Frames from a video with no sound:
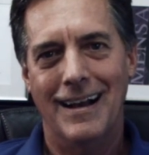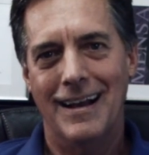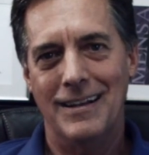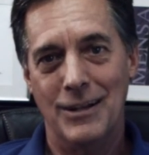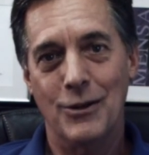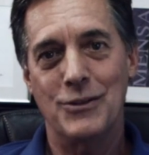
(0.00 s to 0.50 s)

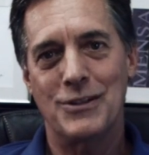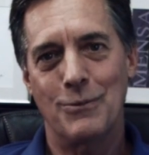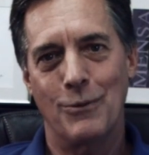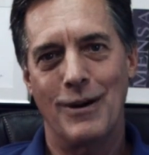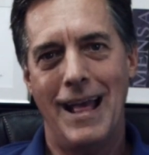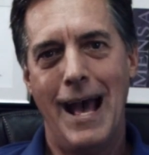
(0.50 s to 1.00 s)
knows the
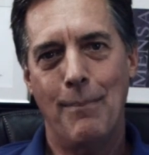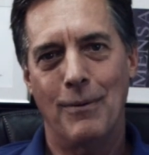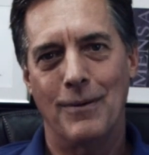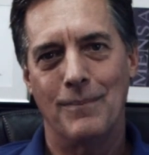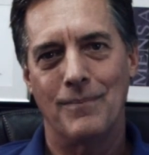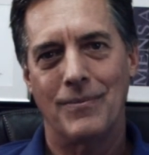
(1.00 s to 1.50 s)
word
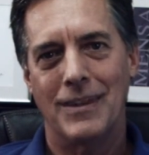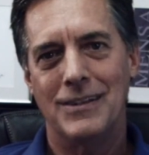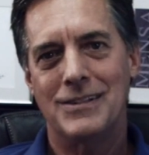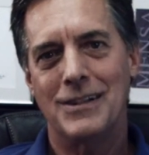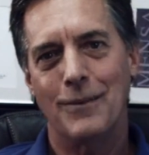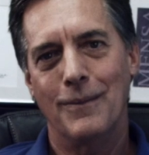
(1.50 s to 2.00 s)
Apple.
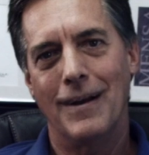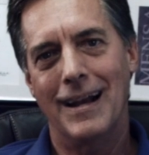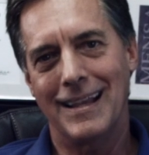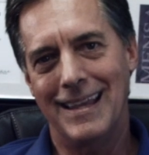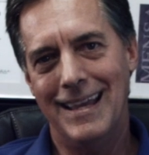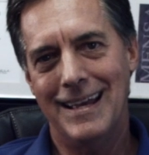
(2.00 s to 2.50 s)
So
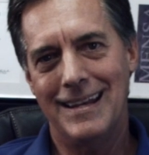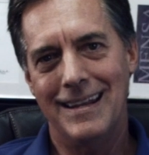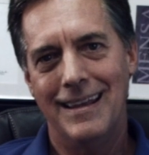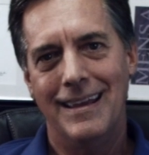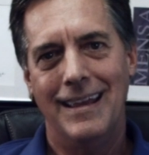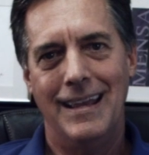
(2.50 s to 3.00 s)
again,
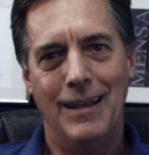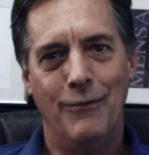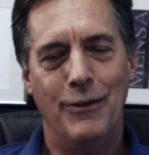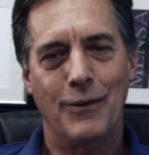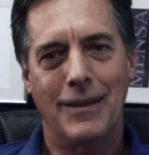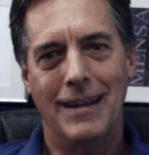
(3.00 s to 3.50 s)
if
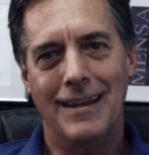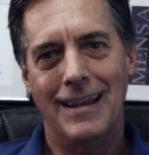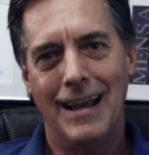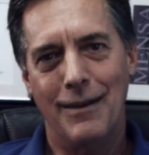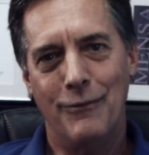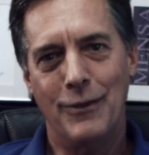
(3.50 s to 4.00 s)
you can
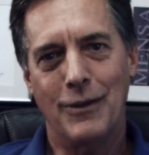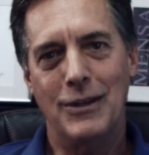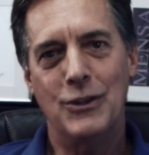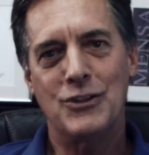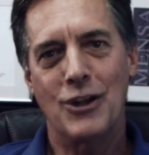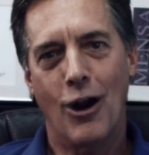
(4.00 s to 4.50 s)

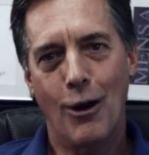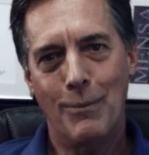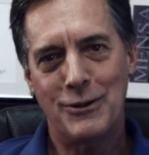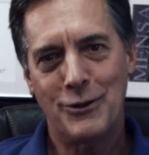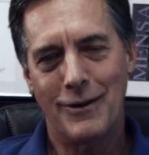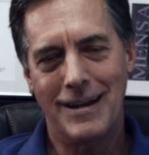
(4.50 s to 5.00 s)
use an
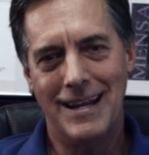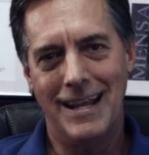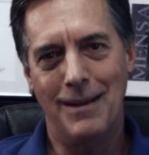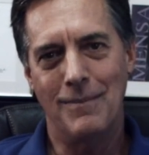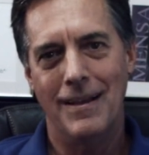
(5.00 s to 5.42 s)
arbitrary name,